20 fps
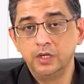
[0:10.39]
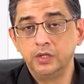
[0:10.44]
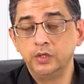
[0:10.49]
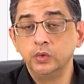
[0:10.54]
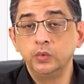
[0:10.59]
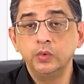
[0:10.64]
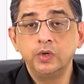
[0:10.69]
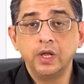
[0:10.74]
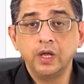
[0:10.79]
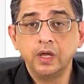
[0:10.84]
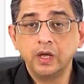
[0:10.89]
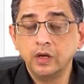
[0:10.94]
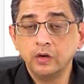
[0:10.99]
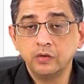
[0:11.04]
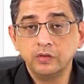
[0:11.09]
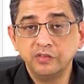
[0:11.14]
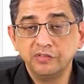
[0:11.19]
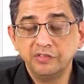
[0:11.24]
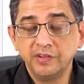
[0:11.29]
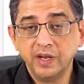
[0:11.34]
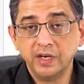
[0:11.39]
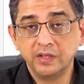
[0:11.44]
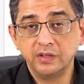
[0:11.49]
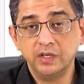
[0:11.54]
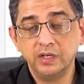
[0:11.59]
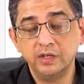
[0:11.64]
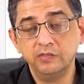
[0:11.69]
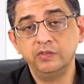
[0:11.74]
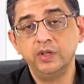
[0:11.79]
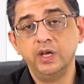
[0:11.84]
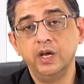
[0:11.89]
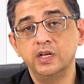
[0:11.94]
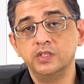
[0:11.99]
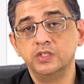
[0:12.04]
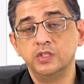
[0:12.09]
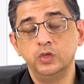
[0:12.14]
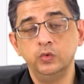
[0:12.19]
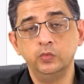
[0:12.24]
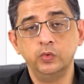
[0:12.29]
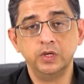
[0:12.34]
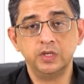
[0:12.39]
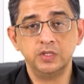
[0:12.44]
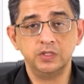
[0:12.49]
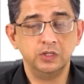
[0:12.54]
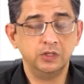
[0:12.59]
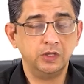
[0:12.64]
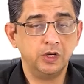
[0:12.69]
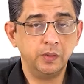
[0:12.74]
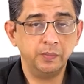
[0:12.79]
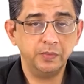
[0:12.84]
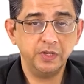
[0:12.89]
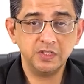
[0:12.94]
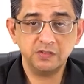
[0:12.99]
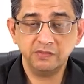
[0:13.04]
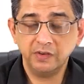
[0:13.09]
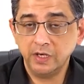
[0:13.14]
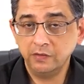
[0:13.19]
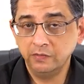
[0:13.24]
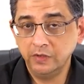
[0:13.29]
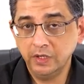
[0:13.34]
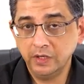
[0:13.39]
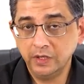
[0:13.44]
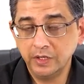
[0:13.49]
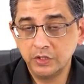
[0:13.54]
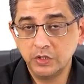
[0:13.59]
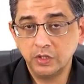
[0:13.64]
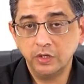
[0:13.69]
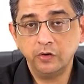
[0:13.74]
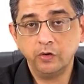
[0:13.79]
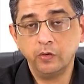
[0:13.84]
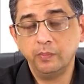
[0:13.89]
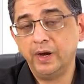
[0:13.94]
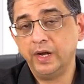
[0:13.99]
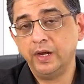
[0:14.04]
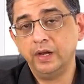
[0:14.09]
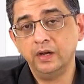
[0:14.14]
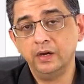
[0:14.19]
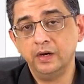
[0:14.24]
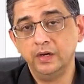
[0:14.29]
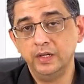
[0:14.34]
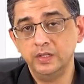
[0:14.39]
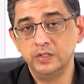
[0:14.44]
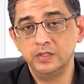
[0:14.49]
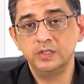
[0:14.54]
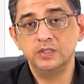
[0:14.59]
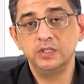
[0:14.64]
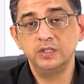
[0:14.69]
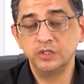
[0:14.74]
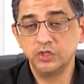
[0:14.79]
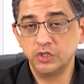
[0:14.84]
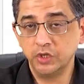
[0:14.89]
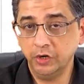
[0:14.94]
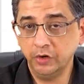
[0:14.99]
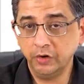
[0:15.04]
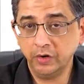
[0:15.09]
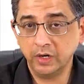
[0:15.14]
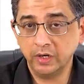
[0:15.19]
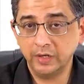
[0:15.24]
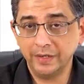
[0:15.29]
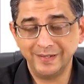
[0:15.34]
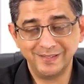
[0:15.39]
Do take care of the fact that if they ask you what is the commonest valvular lesion in rheumatic heart disease in children,